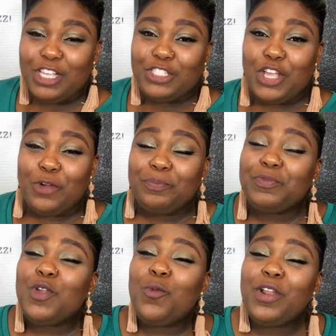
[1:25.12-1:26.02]
So
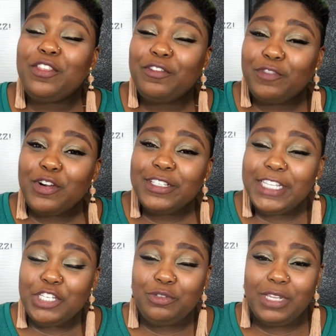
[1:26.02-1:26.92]
one of the first
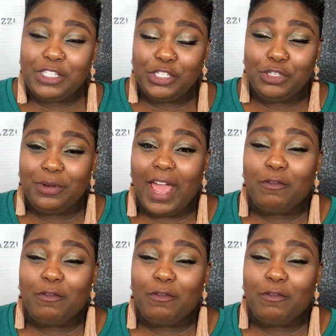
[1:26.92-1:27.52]
things you need to do to